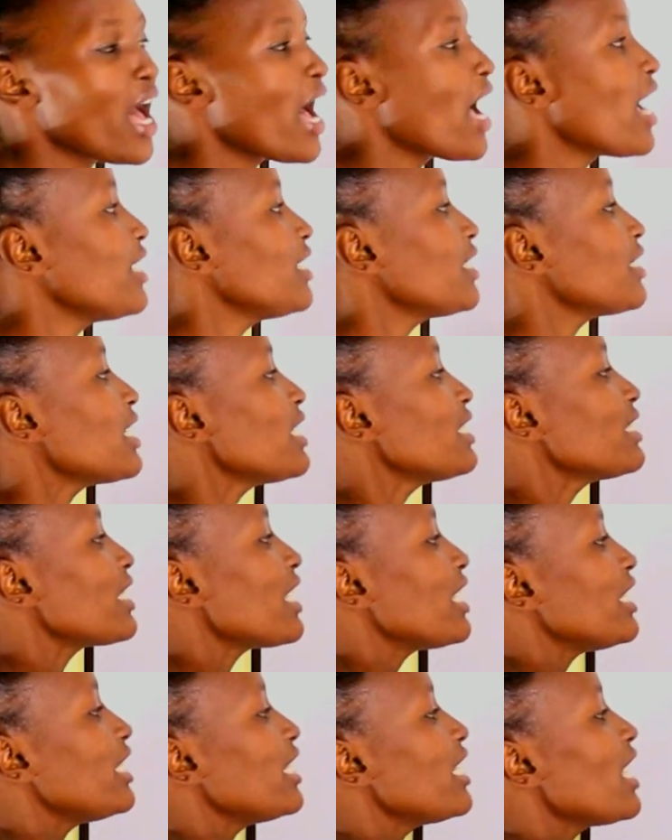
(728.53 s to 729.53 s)
And
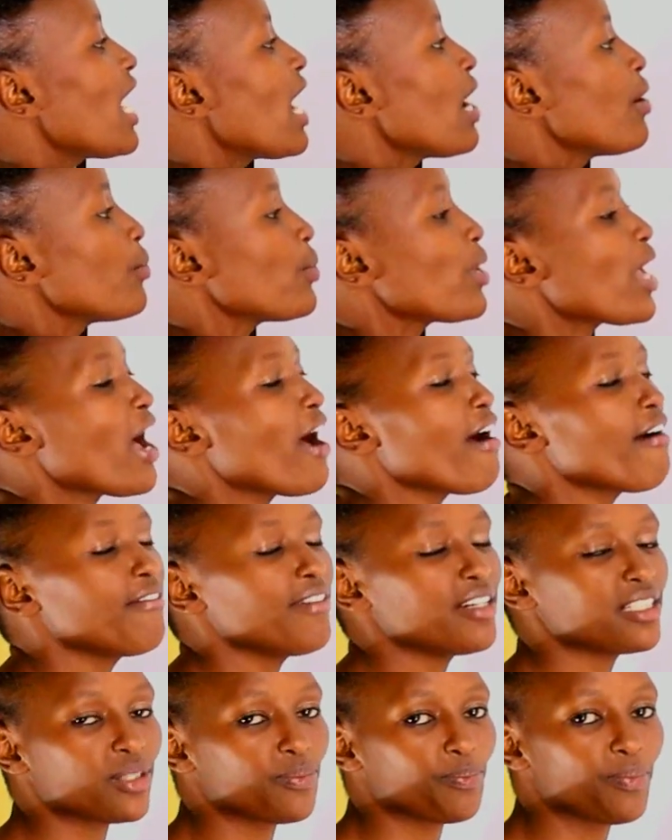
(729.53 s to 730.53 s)
inside here we have
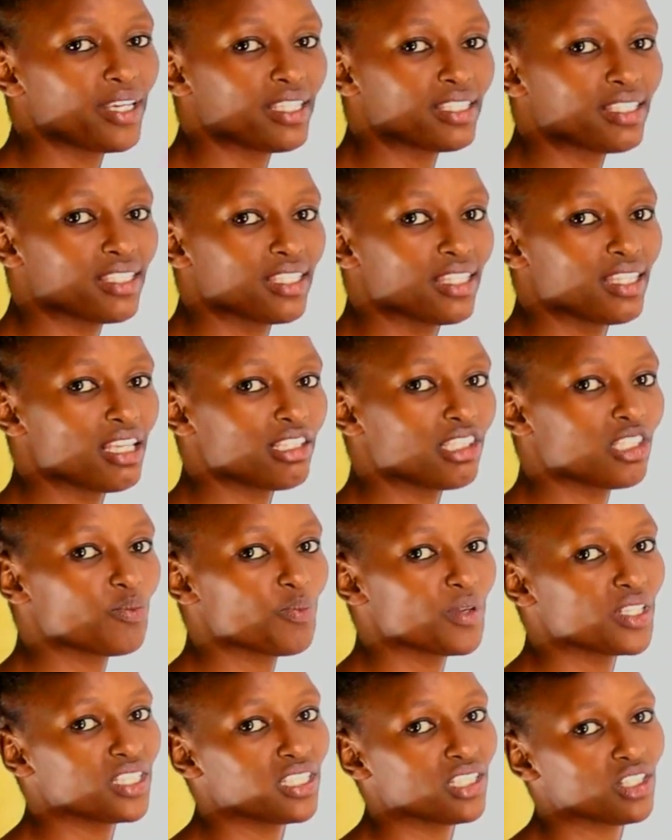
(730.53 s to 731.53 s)
a space. That
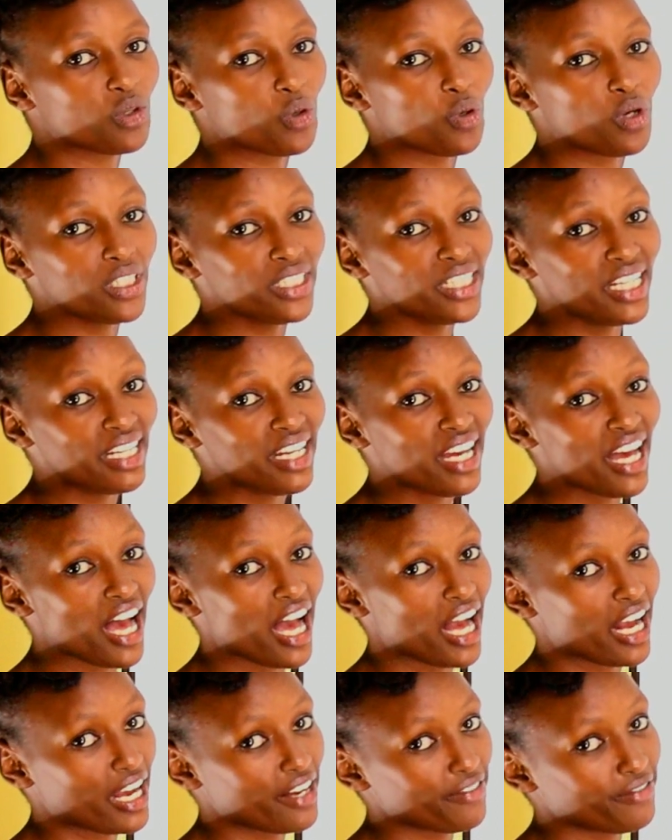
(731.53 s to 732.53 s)
space is called
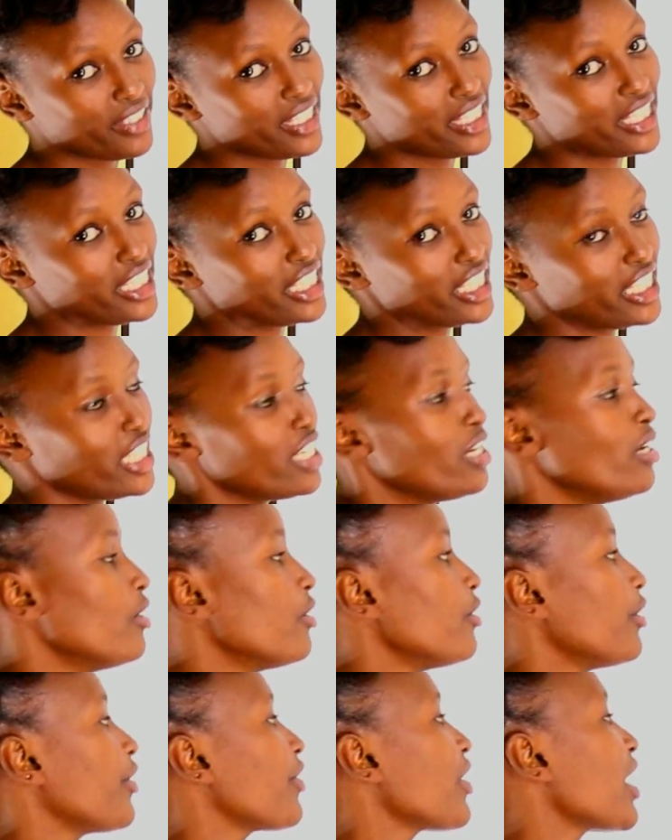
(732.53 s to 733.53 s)
a cavity.
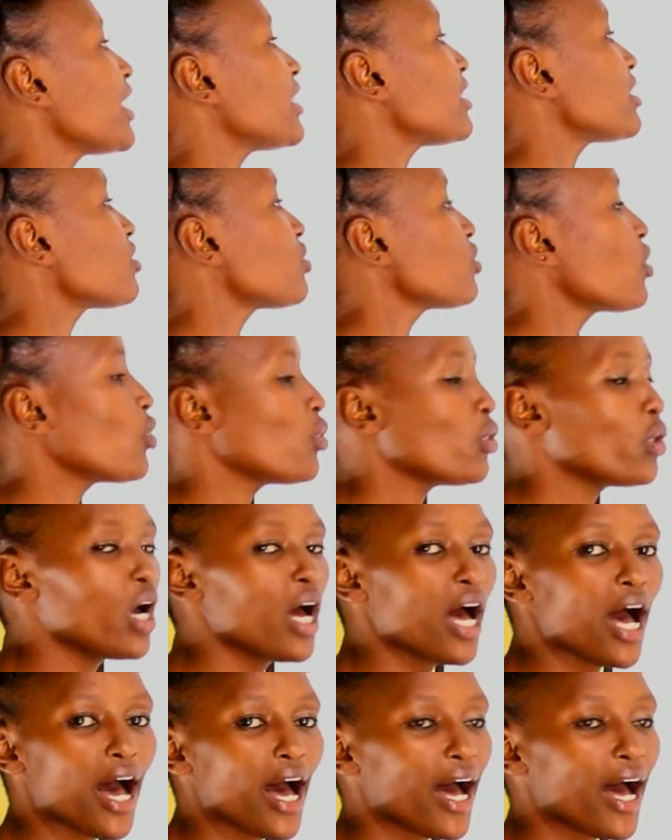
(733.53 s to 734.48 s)
Alright, so